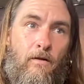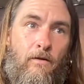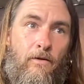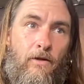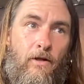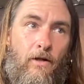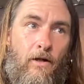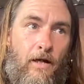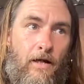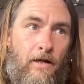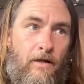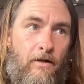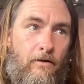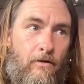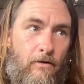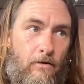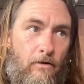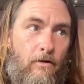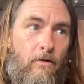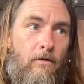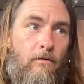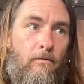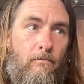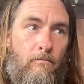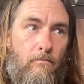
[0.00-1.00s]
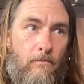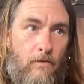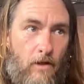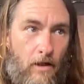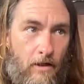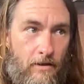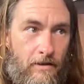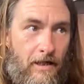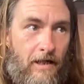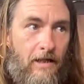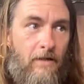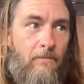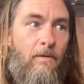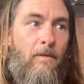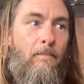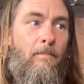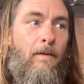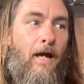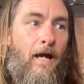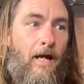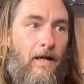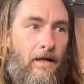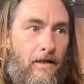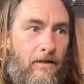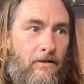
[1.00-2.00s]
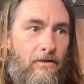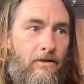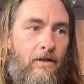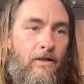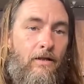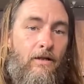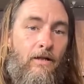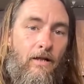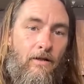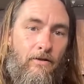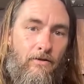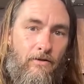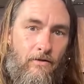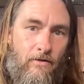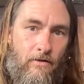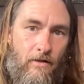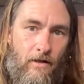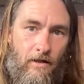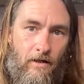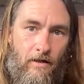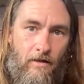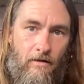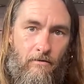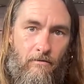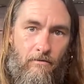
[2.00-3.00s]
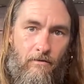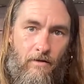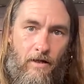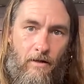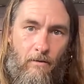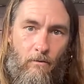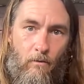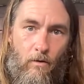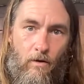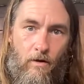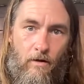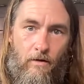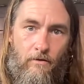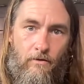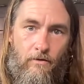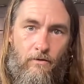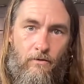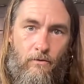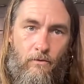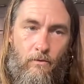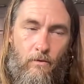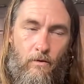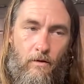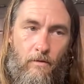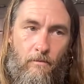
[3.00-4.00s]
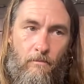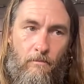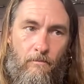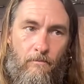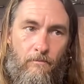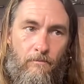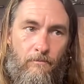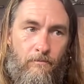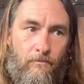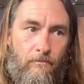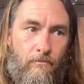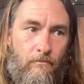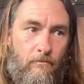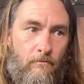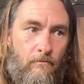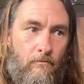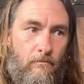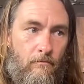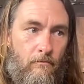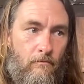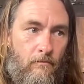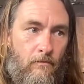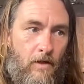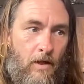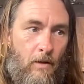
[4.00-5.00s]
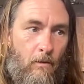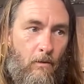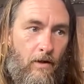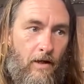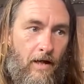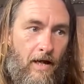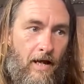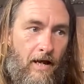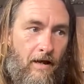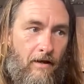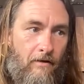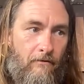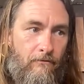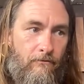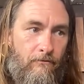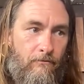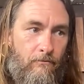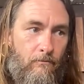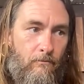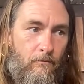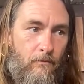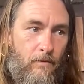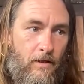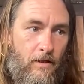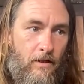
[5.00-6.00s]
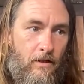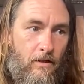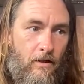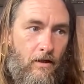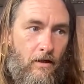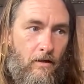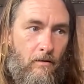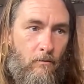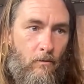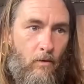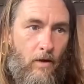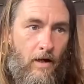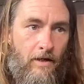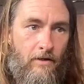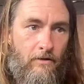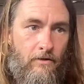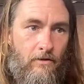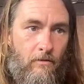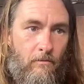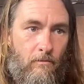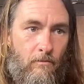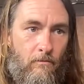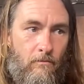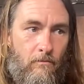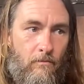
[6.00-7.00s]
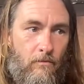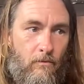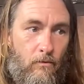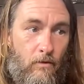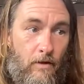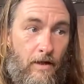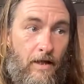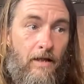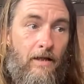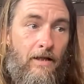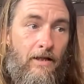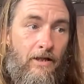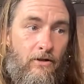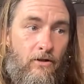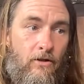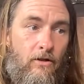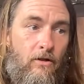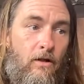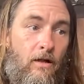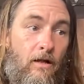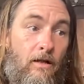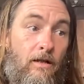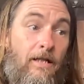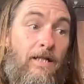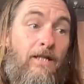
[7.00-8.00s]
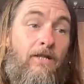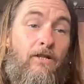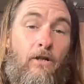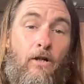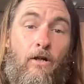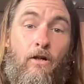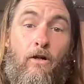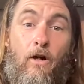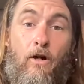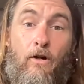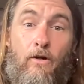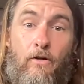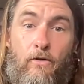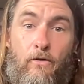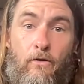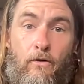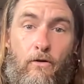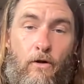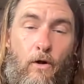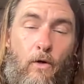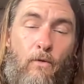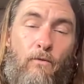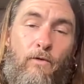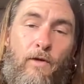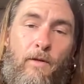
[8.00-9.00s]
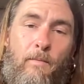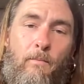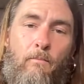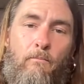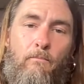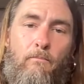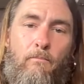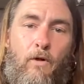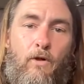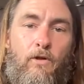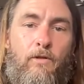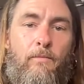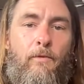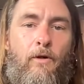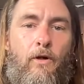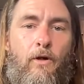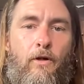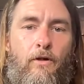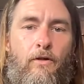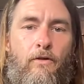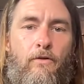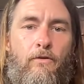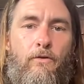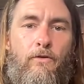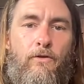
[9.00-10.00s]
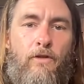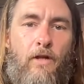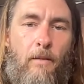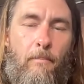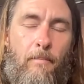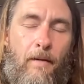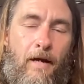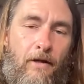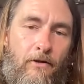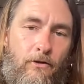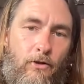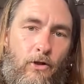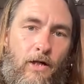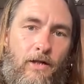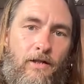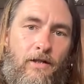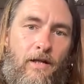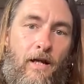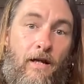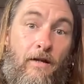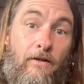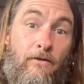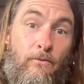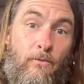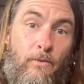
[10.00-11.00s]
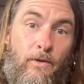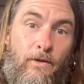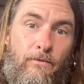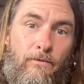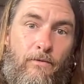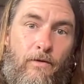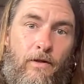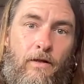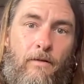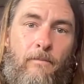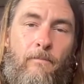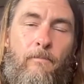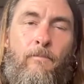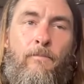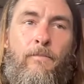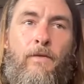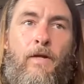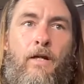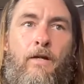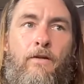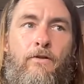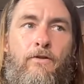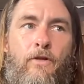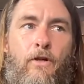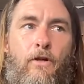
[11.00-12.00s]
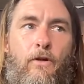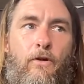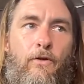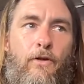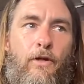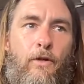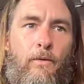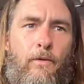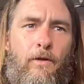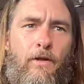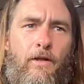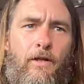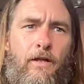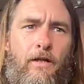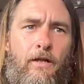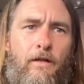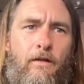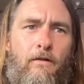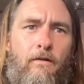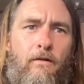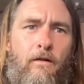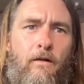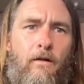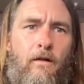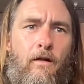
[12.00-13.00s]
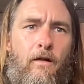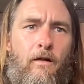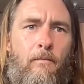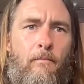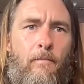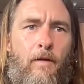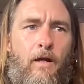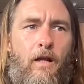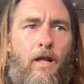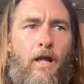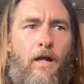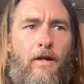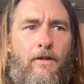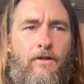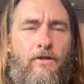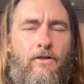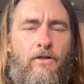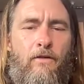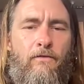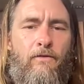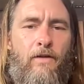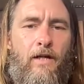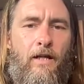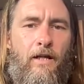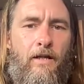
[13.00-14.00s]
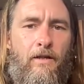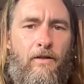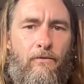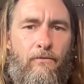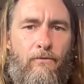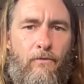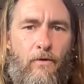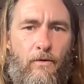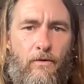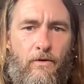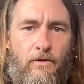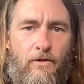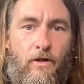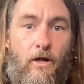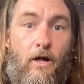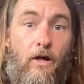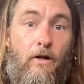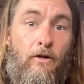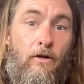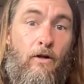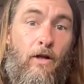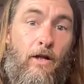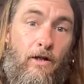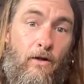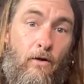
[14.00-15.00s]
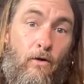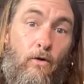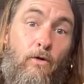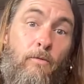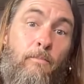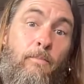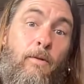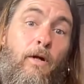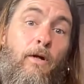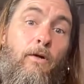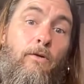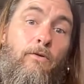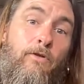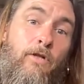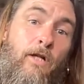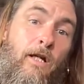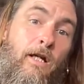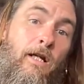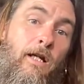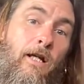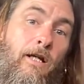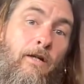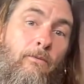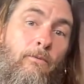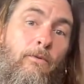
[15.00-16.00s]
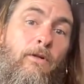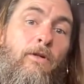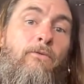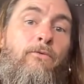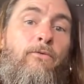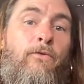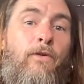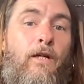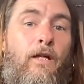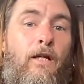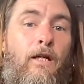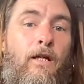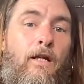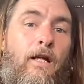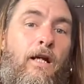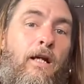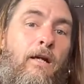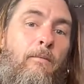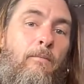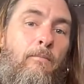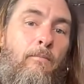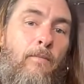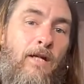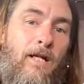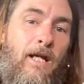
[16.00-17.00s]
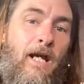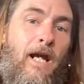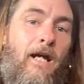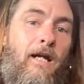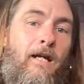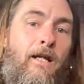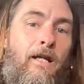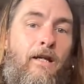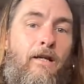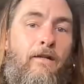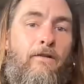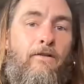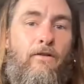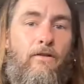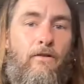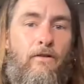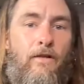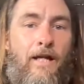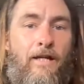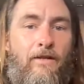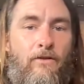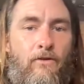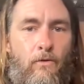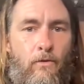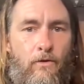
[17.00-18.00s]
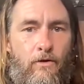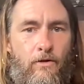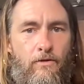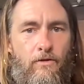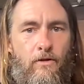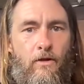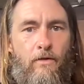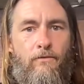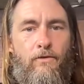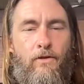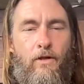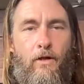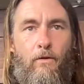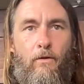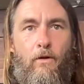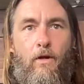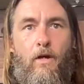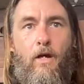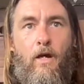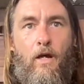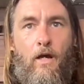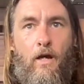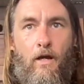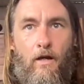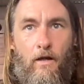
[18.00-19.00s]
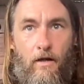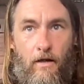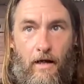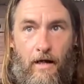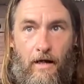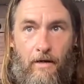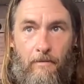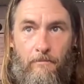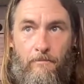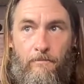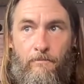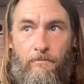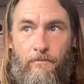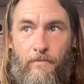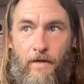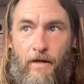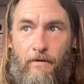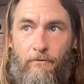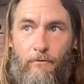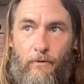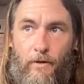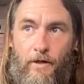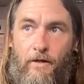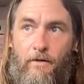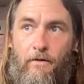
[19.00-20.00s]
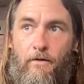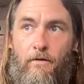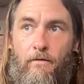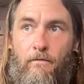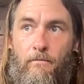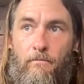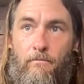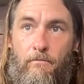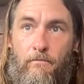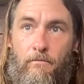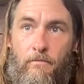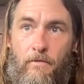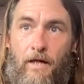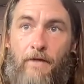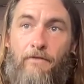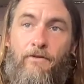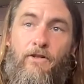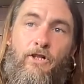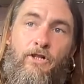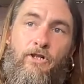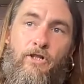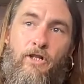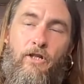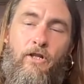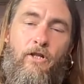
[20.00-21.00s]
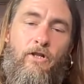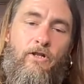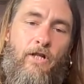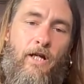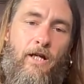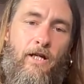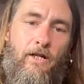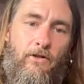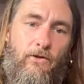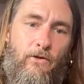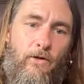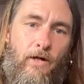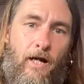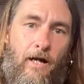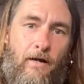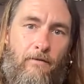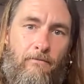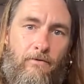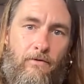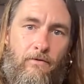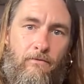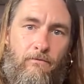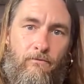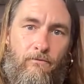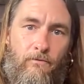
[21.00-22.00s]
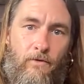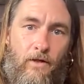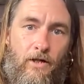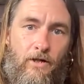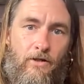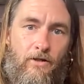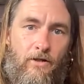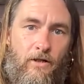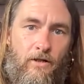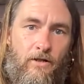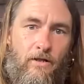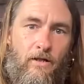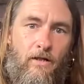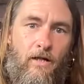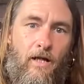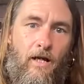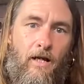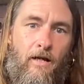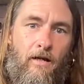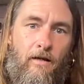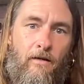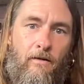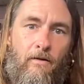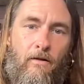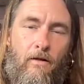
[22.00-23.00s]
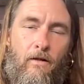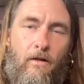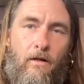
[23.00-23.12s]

their editor contacted me back and said, yes, they want to have me write some, at least an article and hopefully multiple articles about Triteia's refit. So they're really, a lot of the stuff they like to focus on are like old boats and like refit and mechanics and that sort of stuff. So I just did the second draft, finished it today,